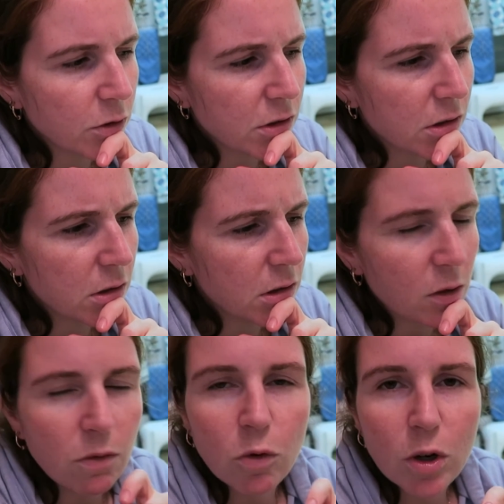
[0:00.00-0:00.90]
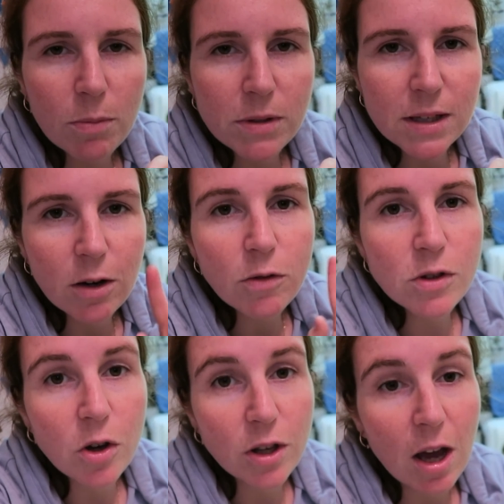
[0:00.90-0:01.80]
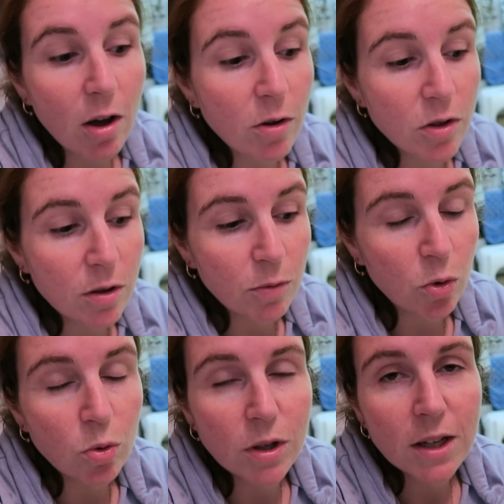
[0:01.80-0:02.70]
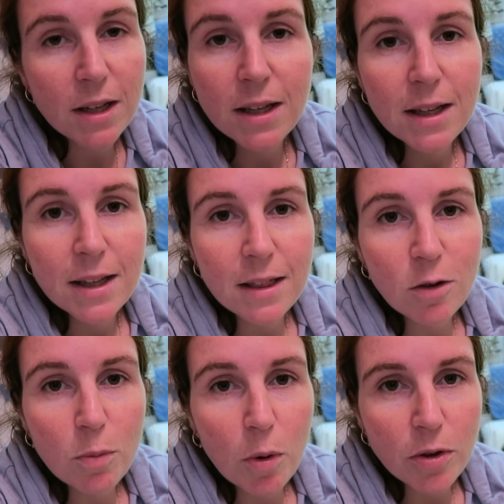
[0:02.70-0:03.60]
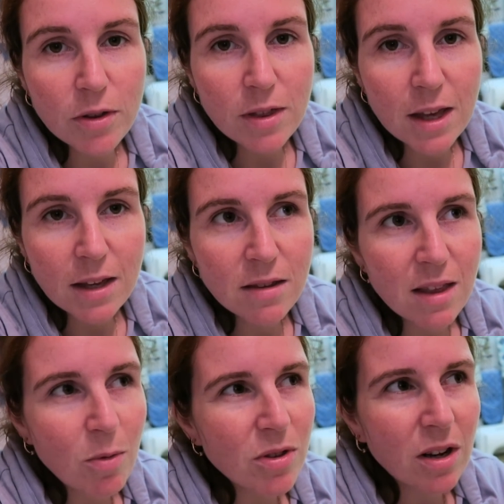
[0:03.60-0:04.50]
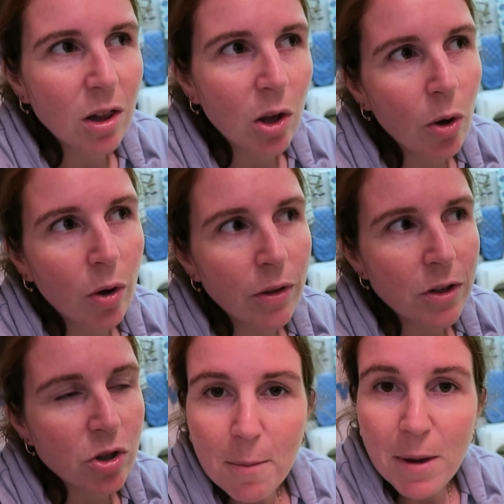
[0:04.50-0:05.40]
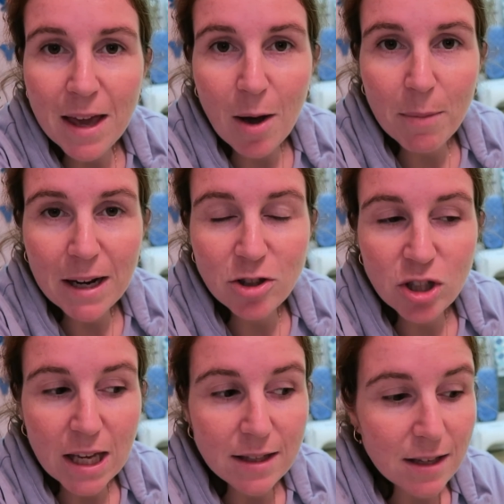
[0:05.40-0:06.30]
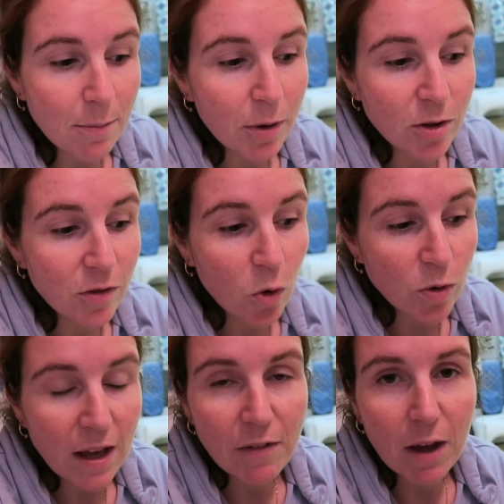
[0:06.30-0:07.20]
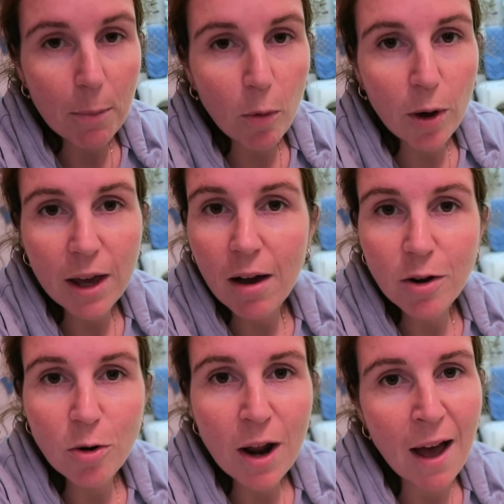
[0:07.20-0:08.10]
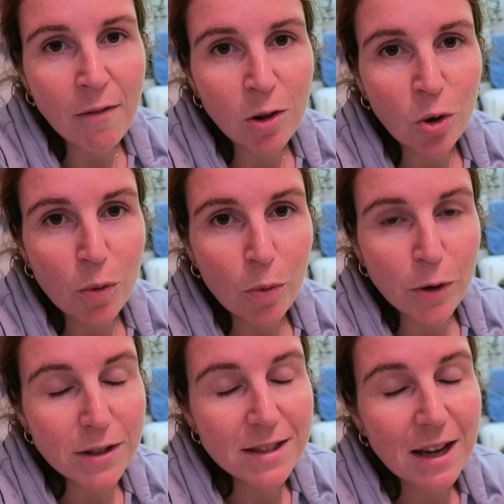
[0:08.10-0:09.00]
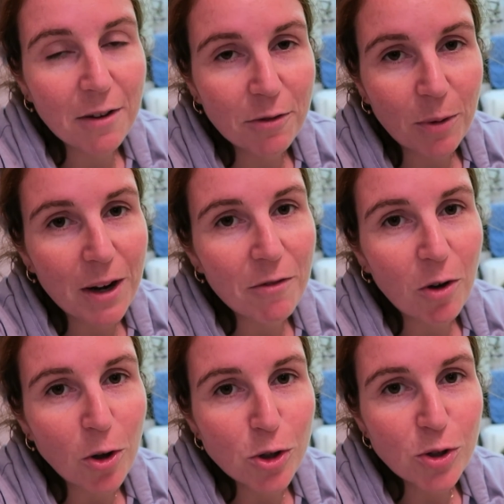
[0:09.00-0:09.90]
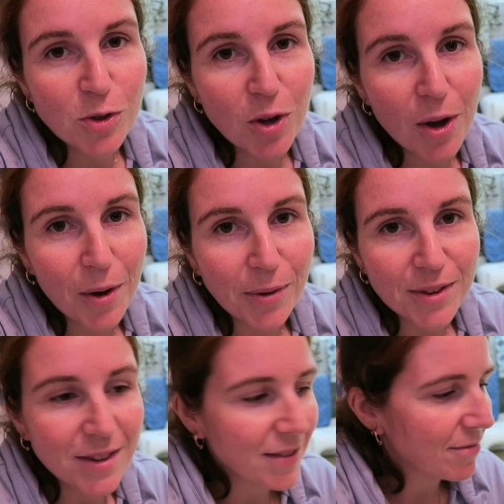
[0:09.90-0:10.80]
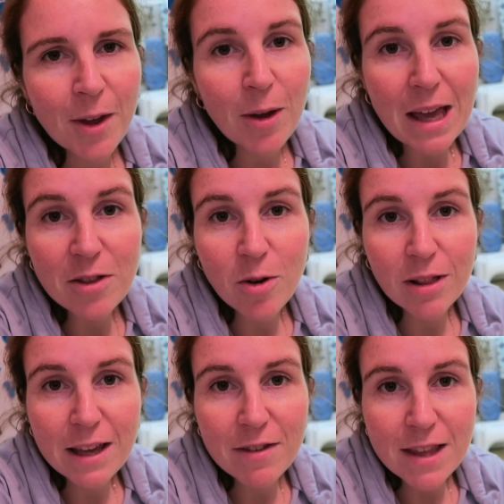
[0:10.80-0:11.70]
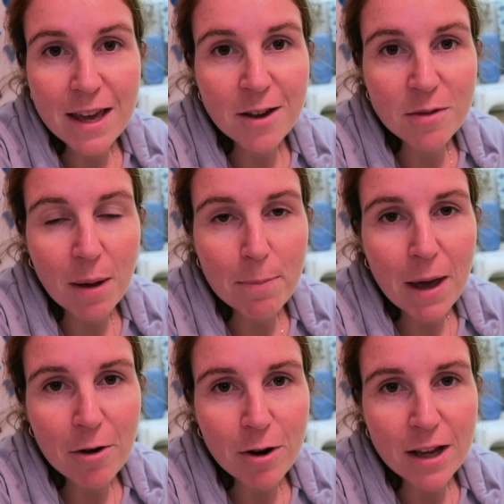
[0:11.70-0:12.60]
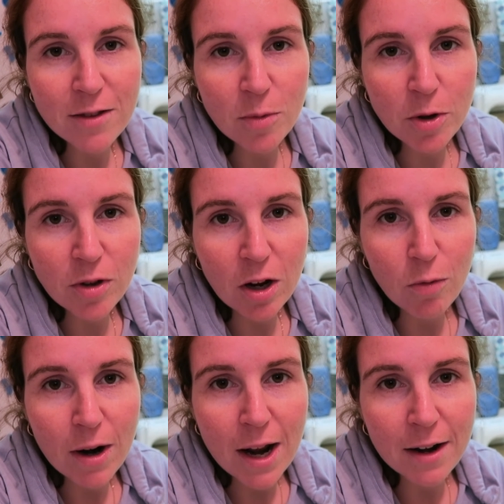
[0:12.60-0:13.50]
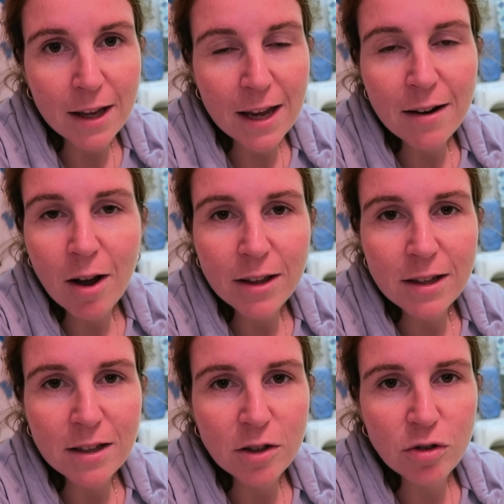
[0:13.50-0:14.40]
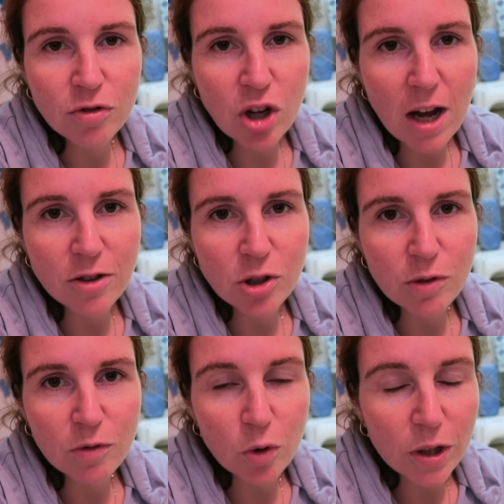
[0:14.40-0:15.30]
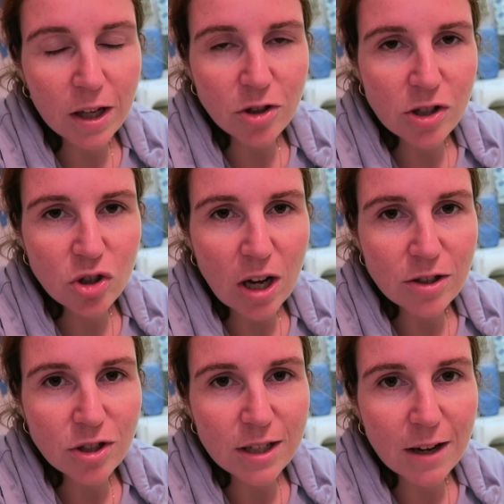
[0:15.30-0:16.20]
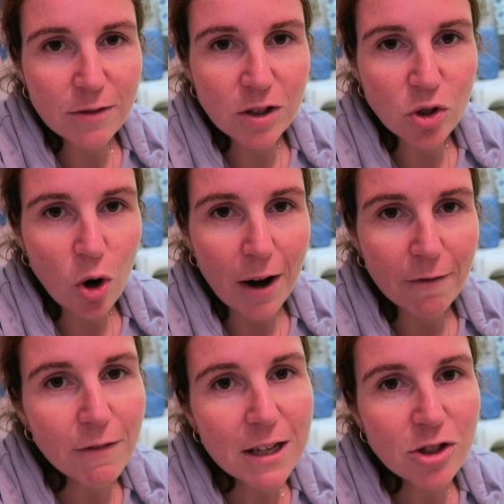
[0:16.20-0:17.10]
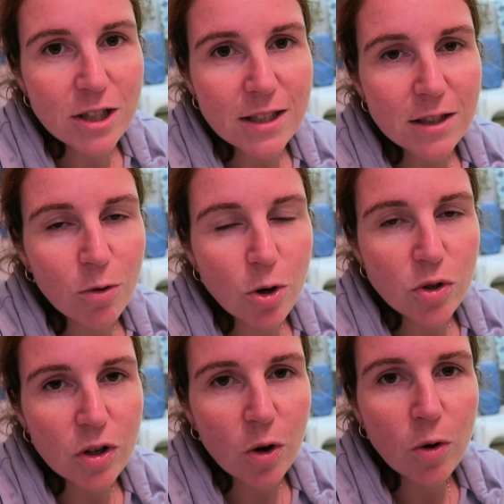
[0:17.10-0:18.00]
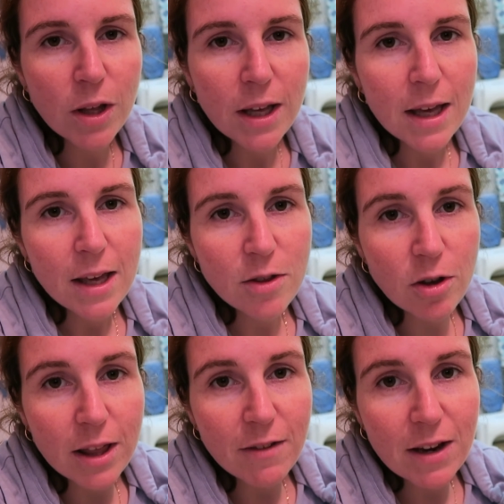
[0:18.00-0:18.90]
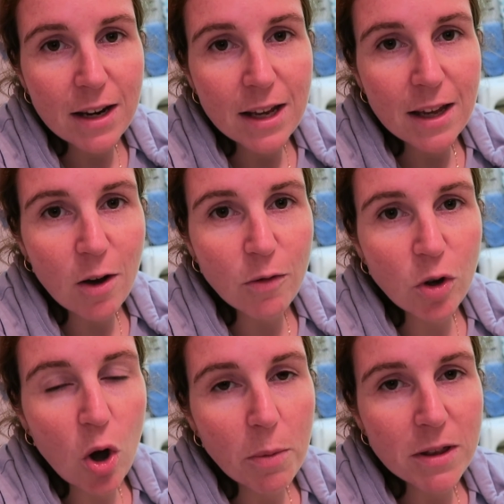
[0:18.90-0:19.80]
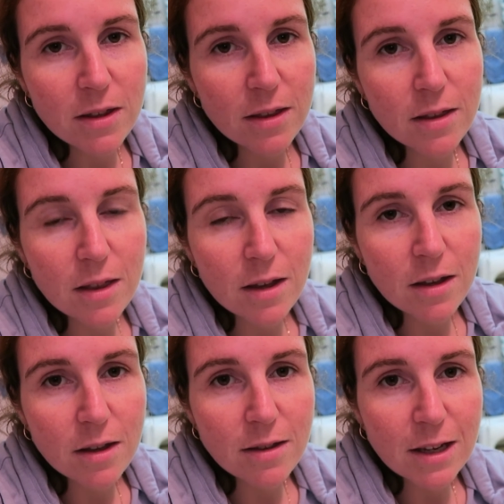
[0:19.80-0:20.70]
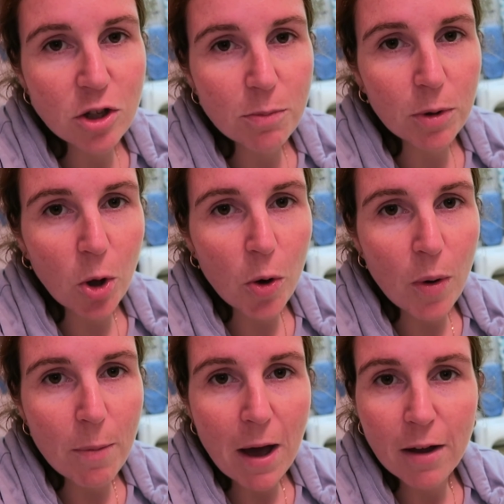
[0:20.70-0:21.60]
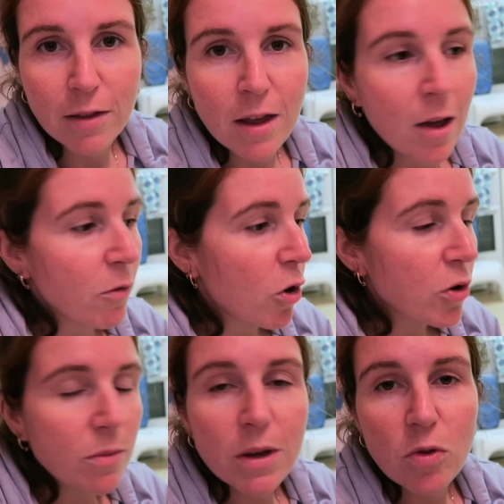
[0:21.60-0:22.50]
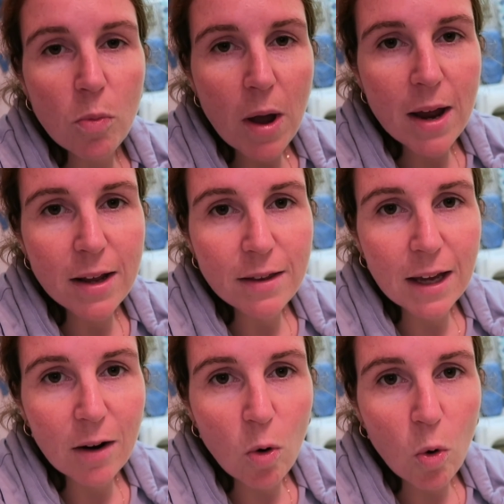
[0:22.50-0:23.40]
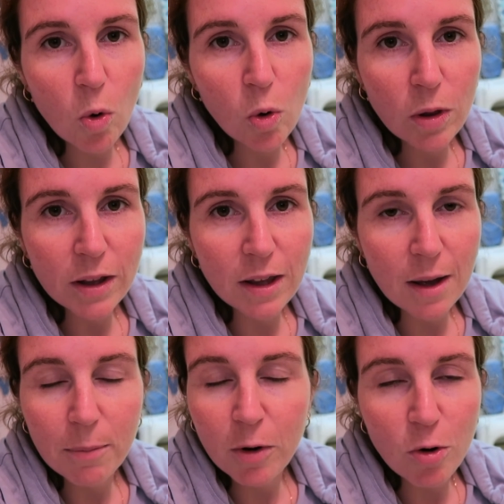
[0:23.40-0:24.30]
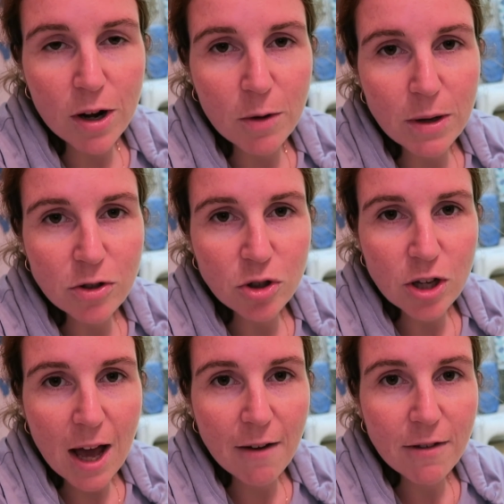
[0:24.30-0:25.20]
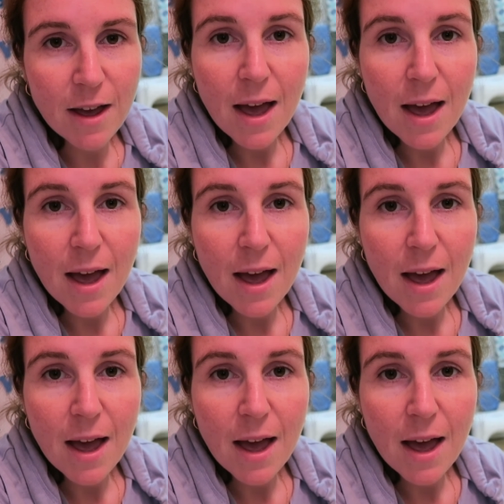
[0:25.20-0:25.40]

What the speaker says: was 30 or 40% off. So yeah, I got some good little Bonds things. There wasn't a lot on the but yeah, I managed to get some, because of course, having a boy, I don't have a lot of boy stuff when I've got two girls. Okay, so I'll leave it there because my battery is almost going to run out again. I didn't charge it fully. I just charged it enough to try and finish this grocery haul. So leave any of your comments in the section below about frozen meals or about anything at all, or any questions you have.